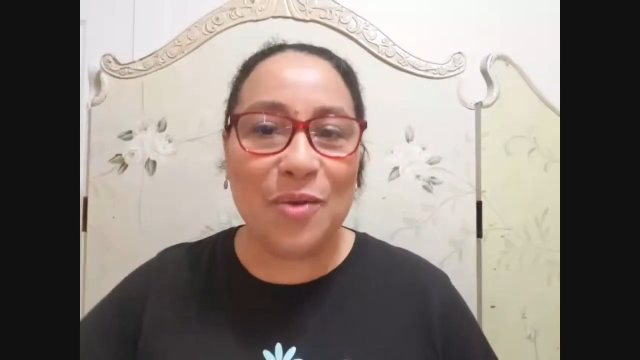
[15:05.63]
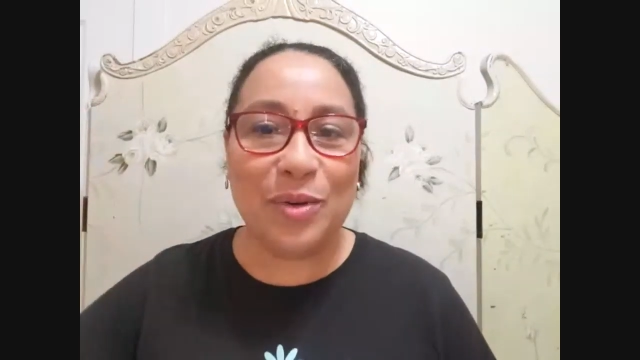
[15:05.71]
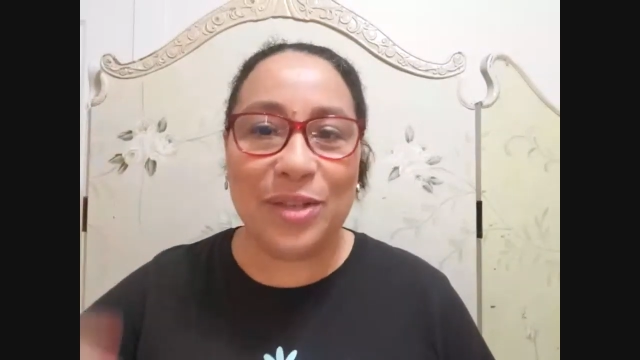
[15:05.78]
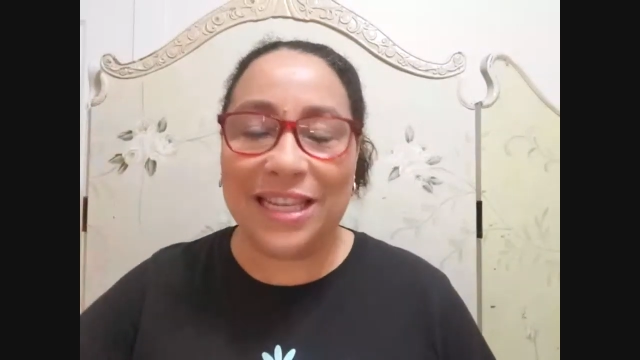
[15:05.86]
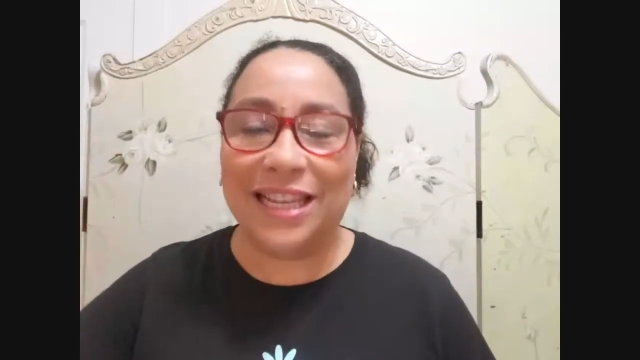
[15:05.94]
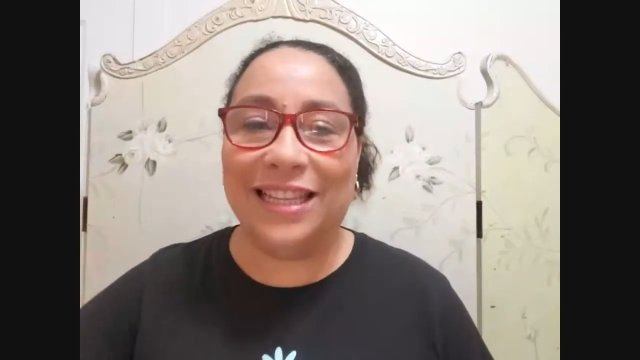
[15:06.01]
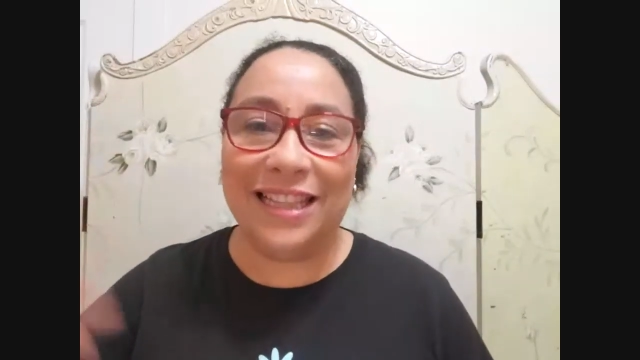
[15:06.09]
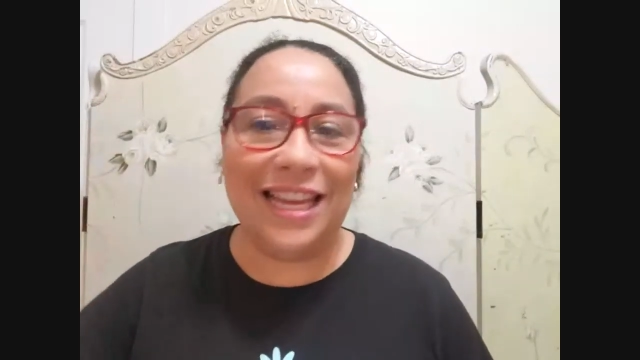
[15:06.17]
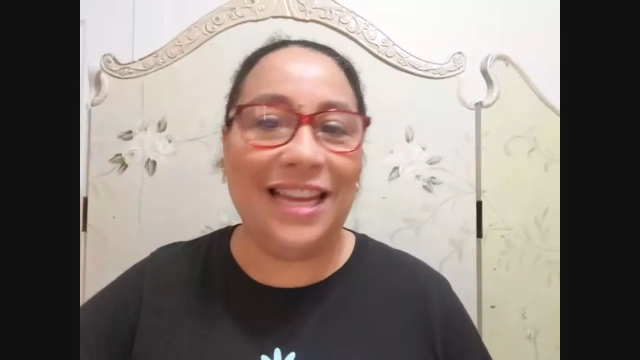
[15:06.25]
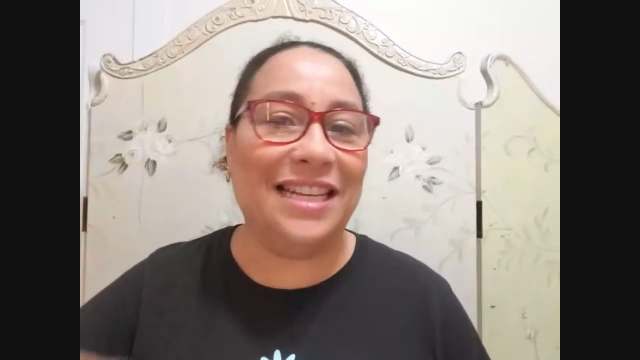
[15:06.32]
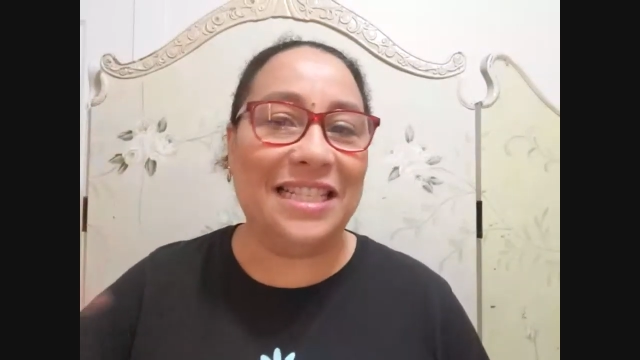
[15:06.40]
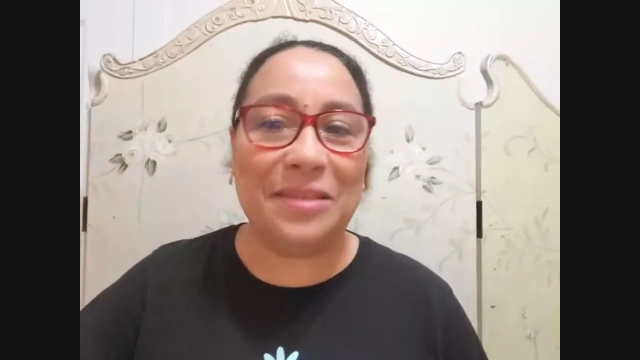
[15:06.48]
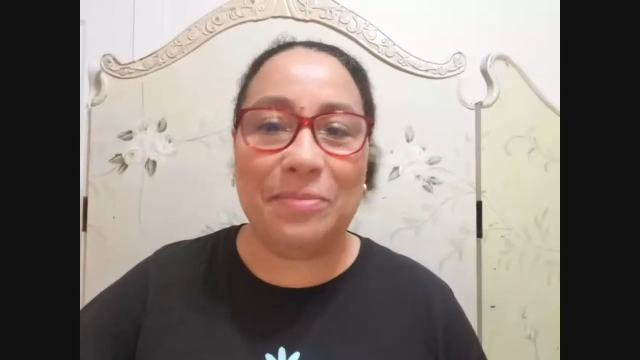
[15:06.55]
we're seeing the
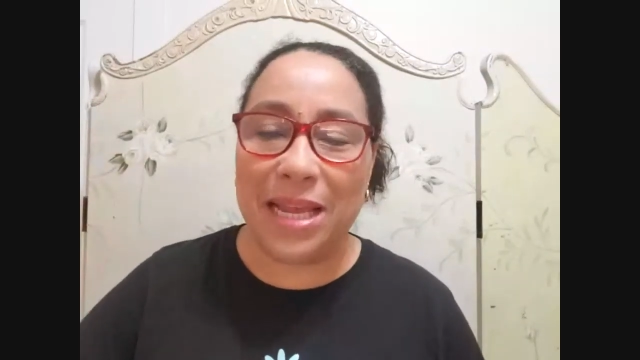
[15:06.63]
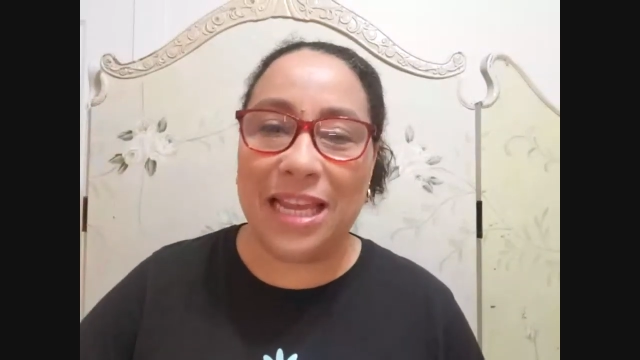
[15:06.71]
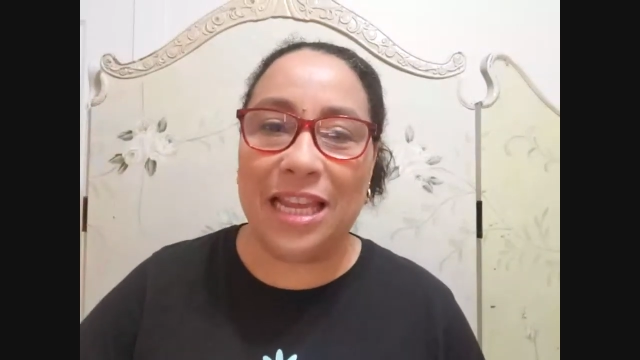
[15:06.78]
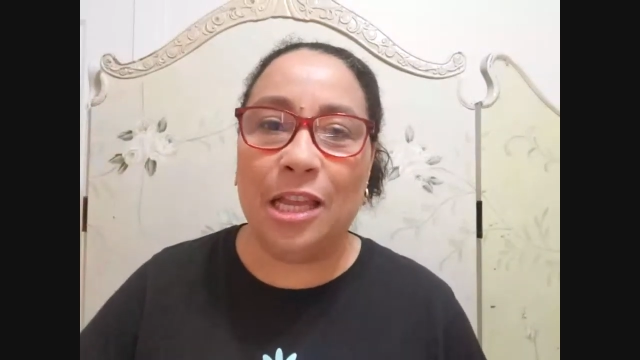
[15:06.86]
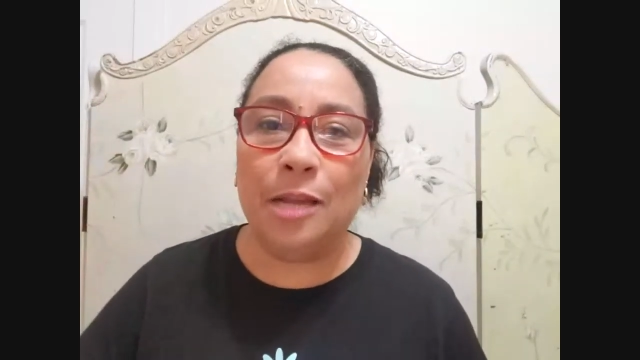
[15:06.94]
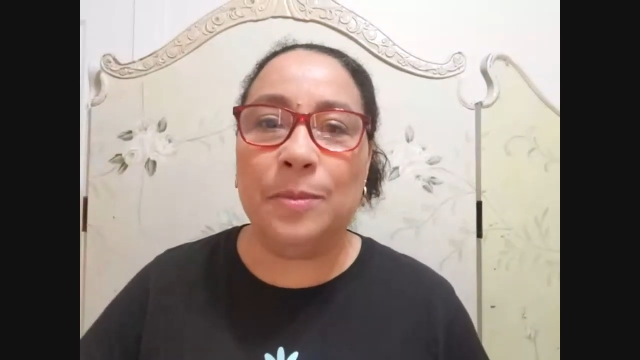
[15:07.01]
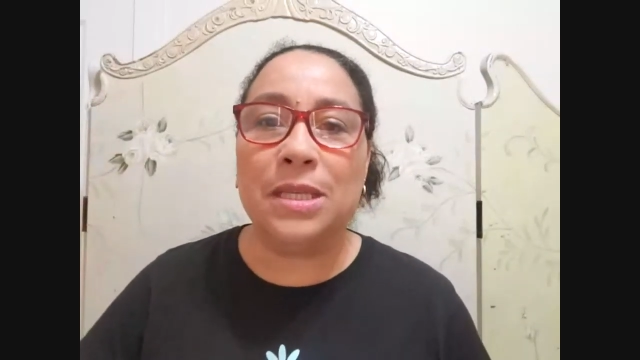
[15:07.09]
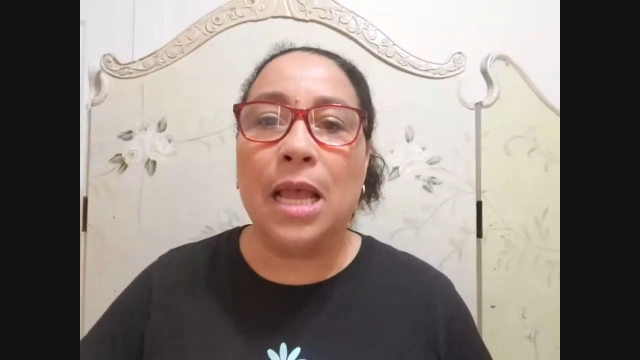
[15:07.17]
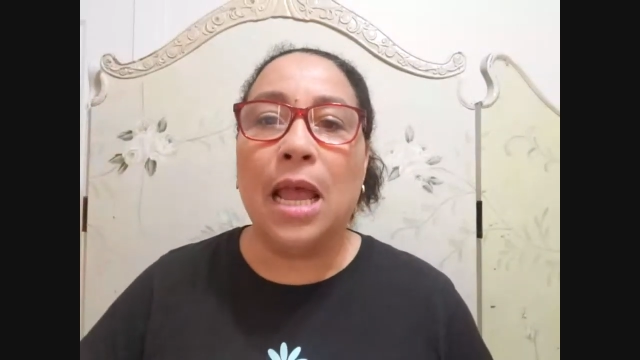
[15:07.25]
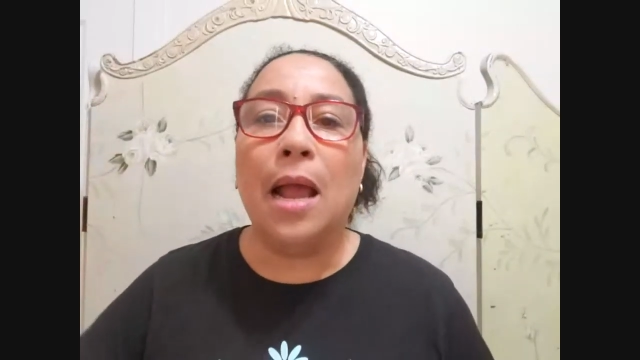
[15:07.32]
latest memes.